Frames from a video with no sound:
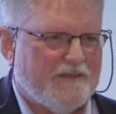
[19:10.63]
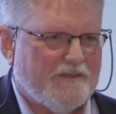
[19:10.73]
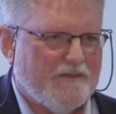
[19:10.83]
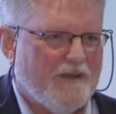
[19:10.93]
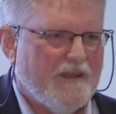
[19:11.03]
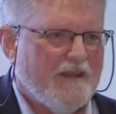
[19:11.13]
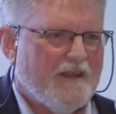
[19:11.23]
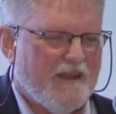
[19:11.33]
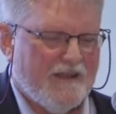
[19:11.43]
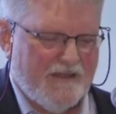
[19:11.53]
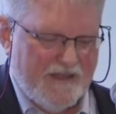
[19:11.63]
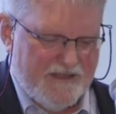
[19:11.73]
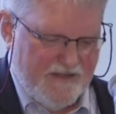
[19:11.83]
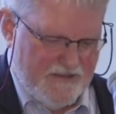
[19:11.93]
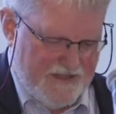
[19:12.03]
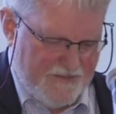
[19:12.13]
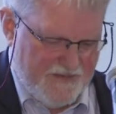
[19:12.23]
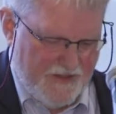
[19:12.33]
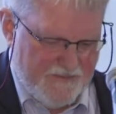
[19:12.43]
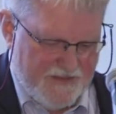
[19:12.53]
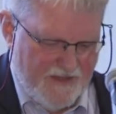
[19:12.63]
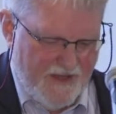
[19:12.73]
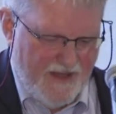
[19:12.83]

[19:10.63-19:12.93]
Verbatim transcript: to uh, list their symptoms.